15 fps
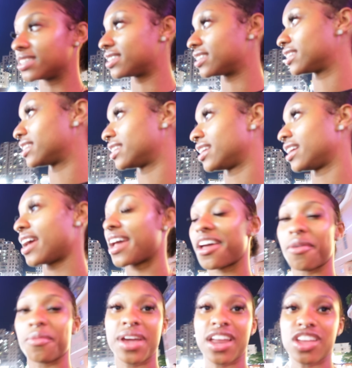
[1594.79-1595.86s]

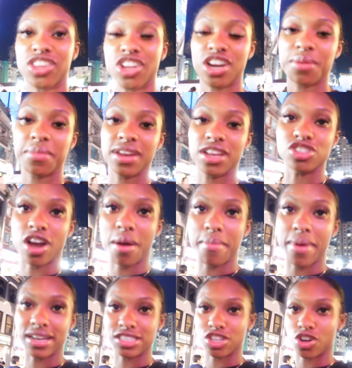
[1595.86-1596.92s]
And we get a 30 minute drive
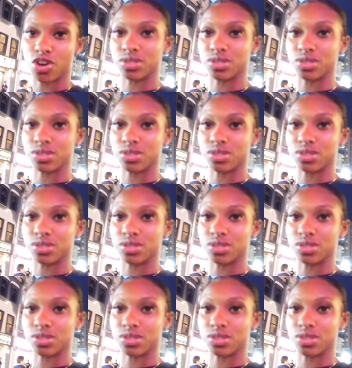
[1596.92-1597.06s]
back to the